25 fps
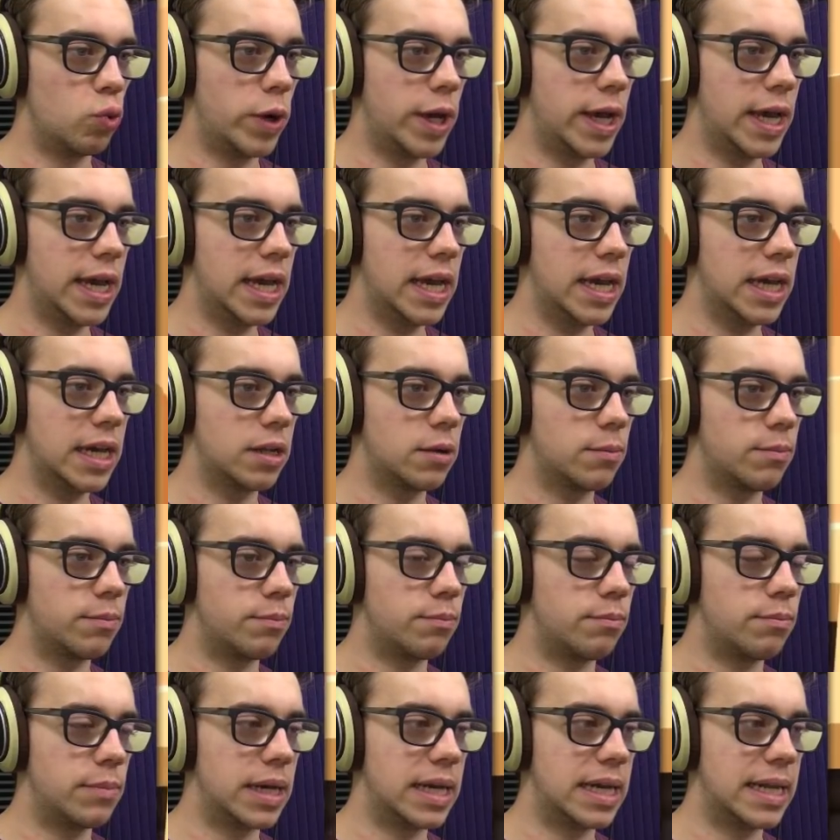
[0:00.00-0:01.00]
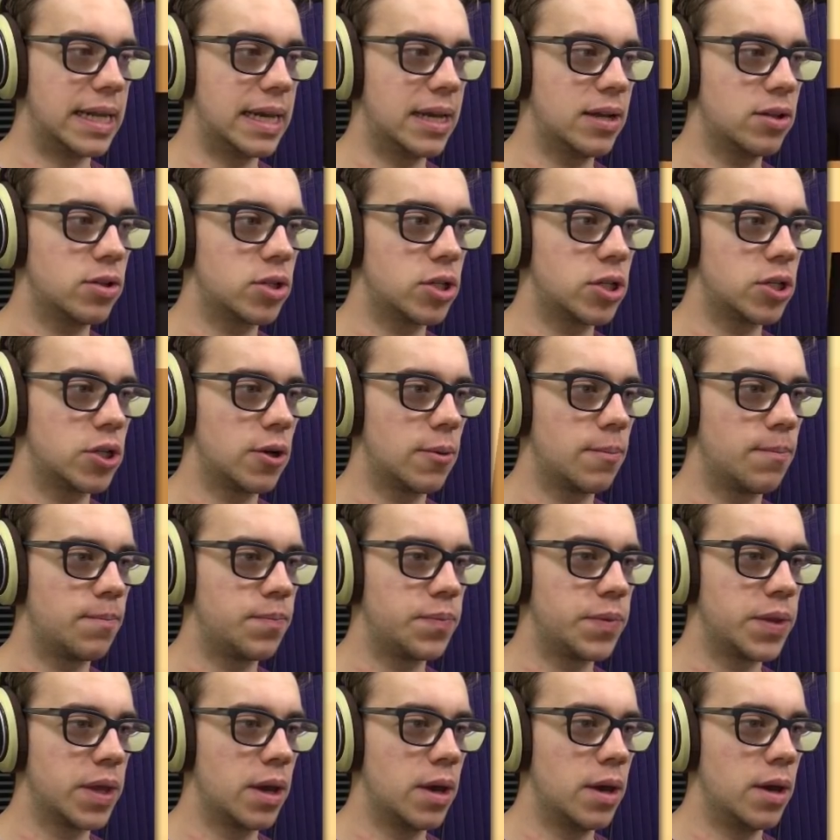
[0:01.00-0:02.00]
wait a minute.
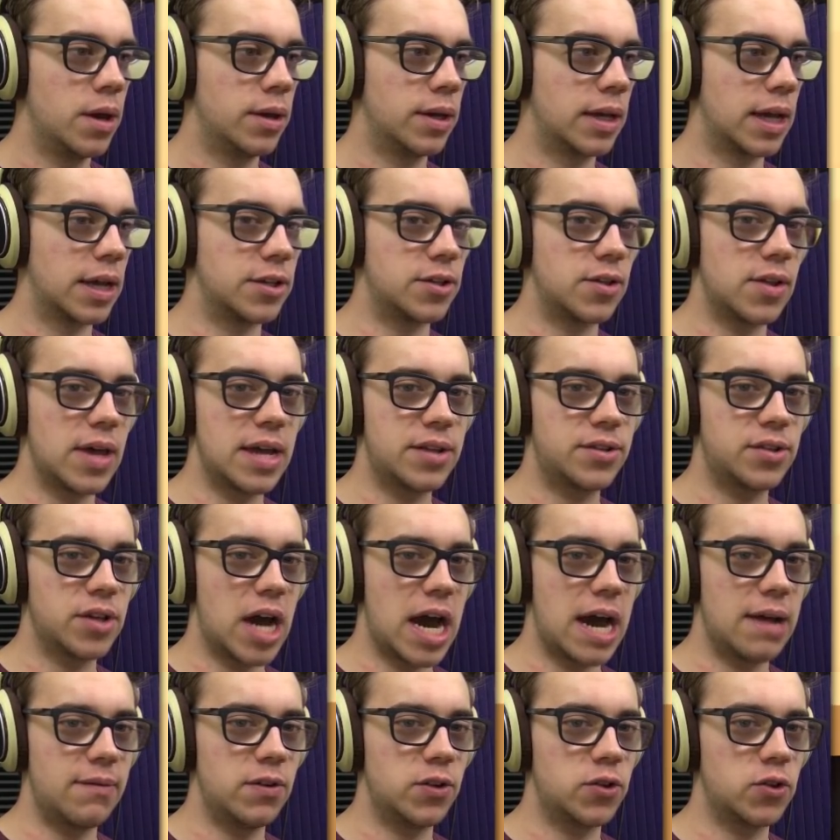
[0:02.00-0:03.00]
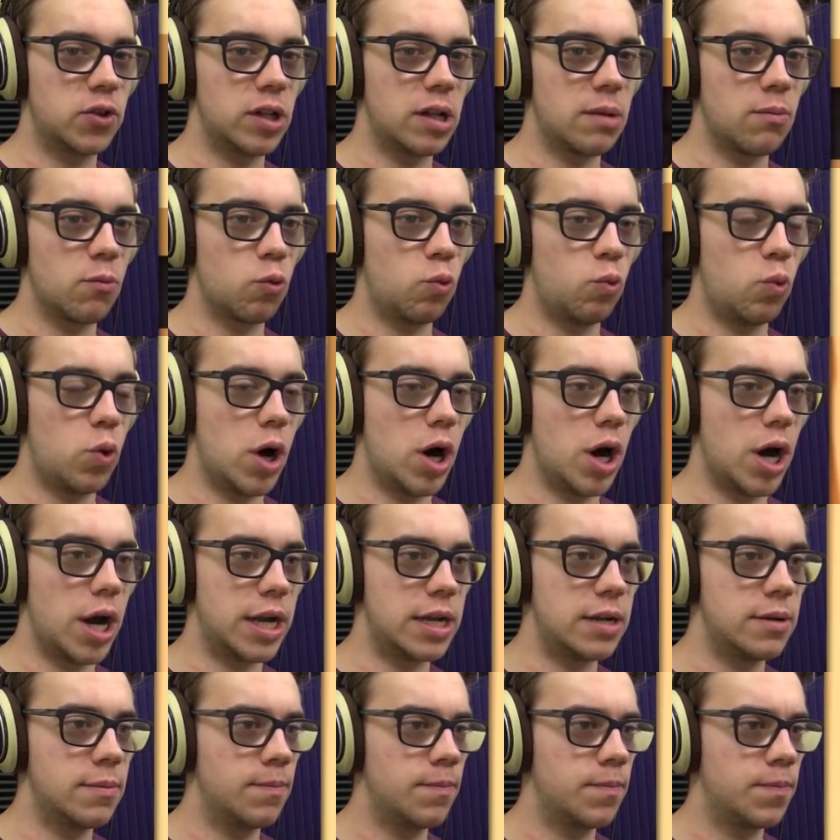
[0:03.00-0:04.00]
Okay, so that's obviously number
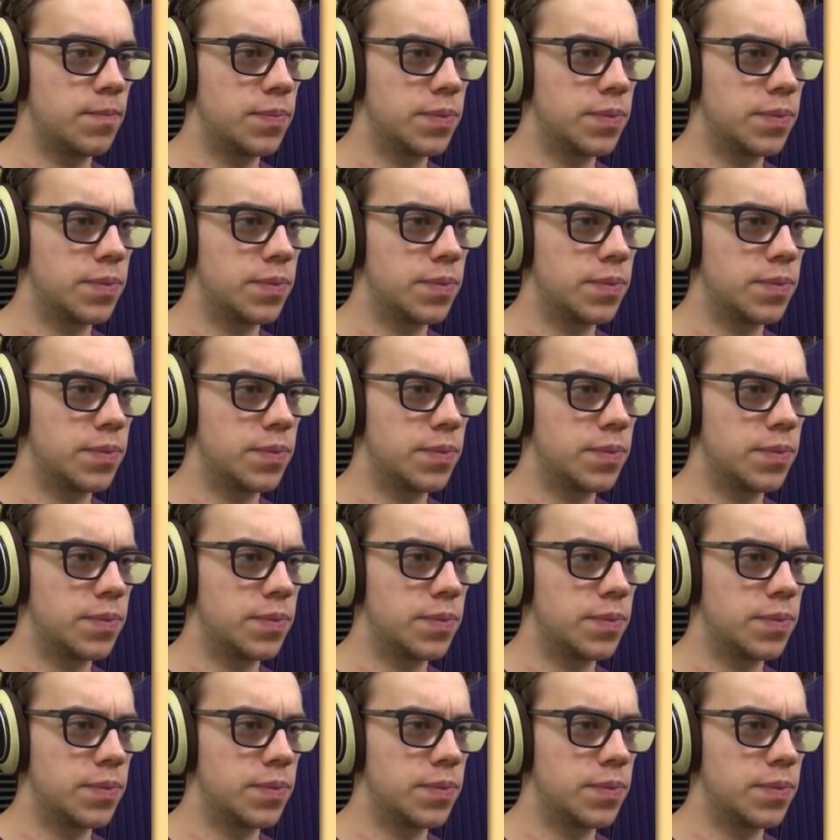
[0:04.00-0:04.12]
1.